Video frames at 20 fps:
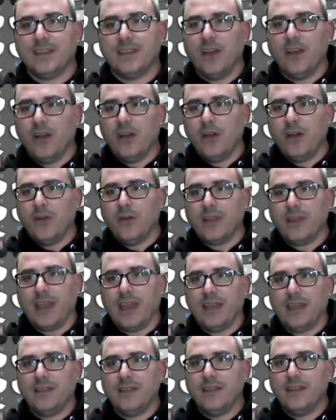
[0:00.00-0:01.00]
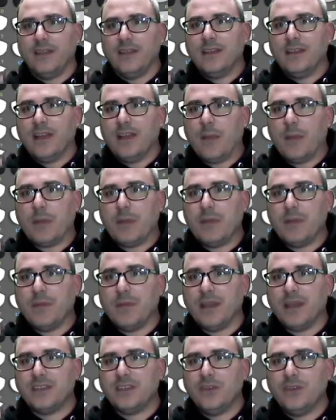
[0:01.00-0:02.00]
Okay. I'm going to
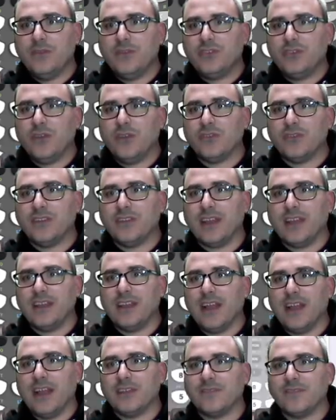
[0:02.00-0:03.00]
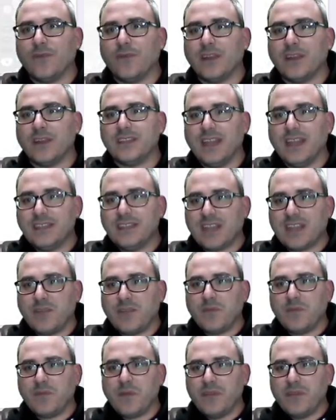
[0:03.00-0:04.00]
minimize you. $209.40.
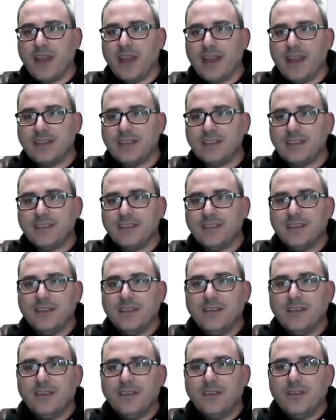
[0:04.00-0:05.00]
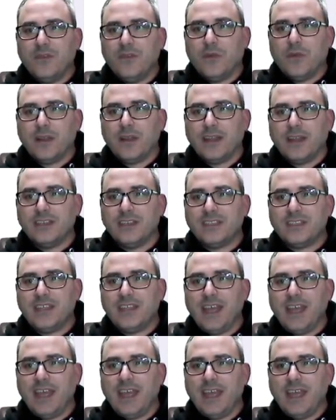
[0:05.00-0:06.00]
Remember that. What did I just
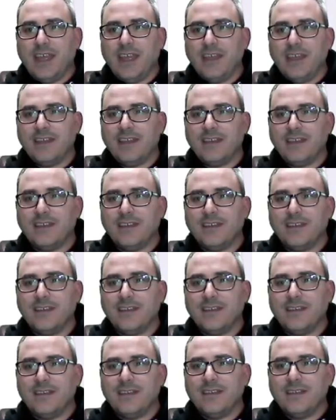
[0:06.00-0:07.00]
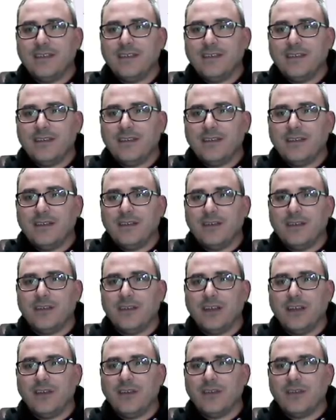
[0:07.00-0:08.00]
say? Oh
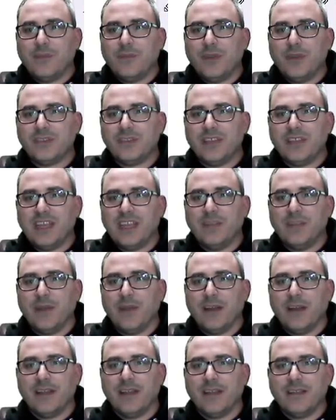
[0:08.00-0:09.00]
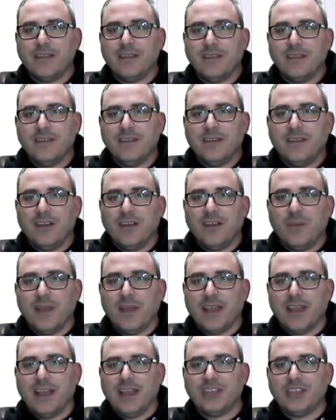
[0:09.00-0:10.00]
no, computer's thinking about it. Oh
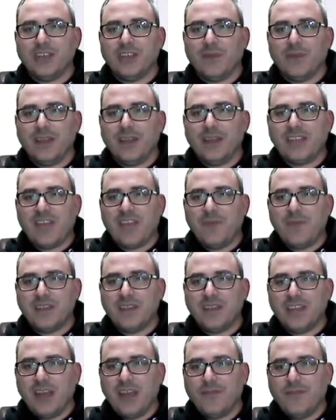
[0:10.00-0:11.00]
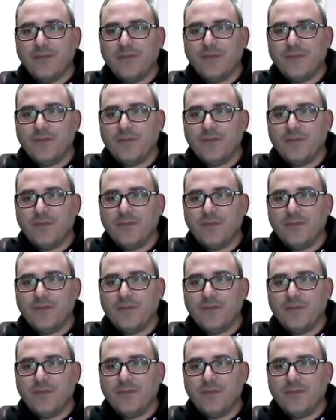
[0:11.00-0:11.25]
my gosh, it erased half my stuff.